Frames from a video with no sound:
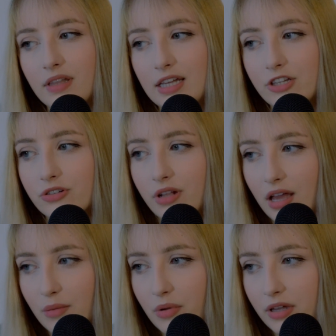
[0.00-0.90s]
in
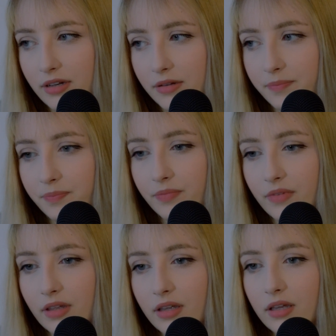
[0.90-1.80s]
July, but,
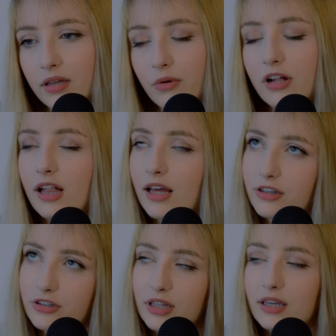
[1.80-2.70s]
well,
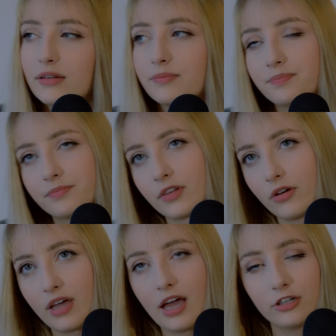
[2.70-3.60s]
actually,
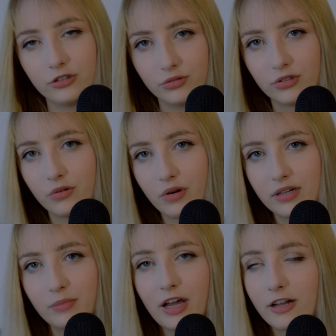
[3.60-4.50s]
okay, I do know what,
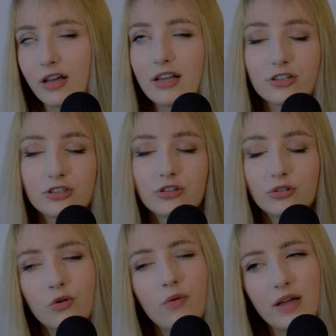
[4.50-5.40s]
but I just
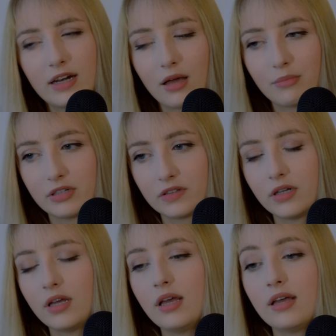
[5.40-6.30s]
don't know why it happened.
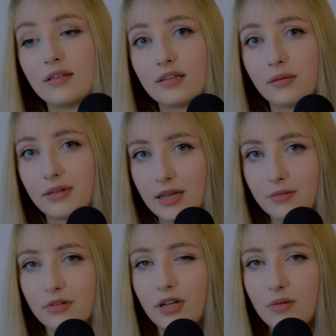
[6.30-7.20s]

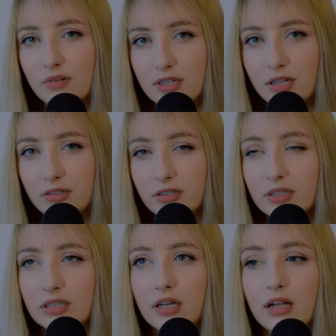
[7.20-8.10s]
Sometimes when I was
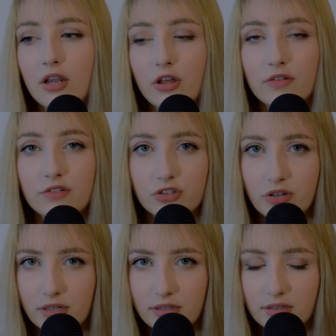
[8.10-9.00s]
under a lot of
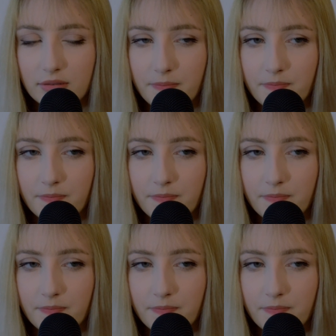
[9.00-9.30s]
stress,